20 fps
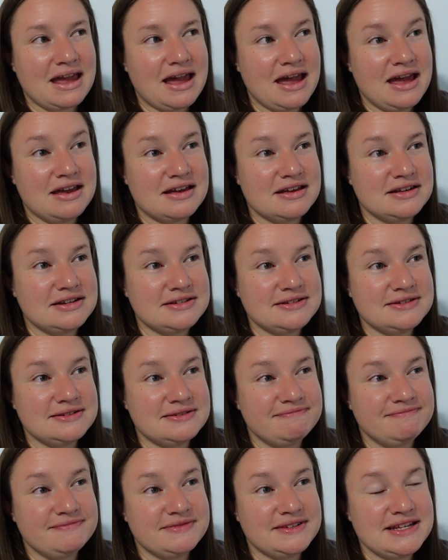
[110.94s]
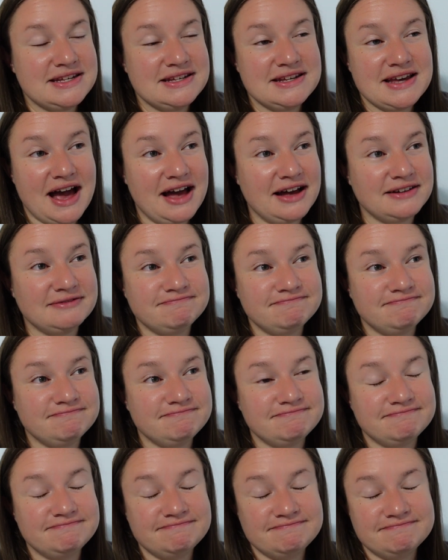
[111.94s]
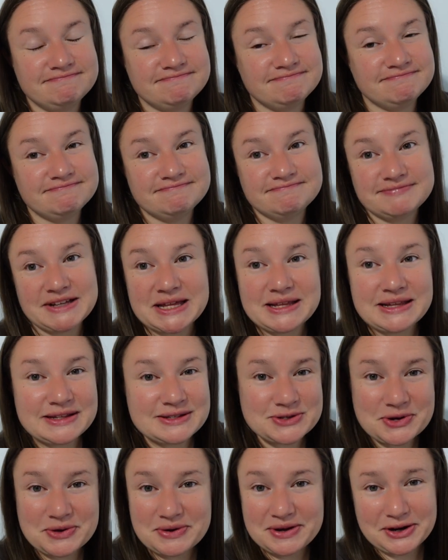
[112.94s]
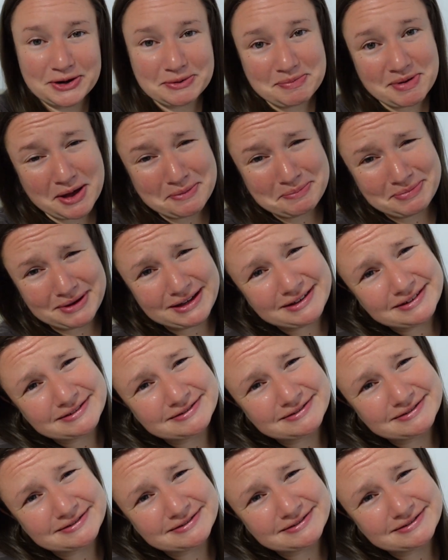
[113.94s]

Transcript: And yeah, let's go get our puppy.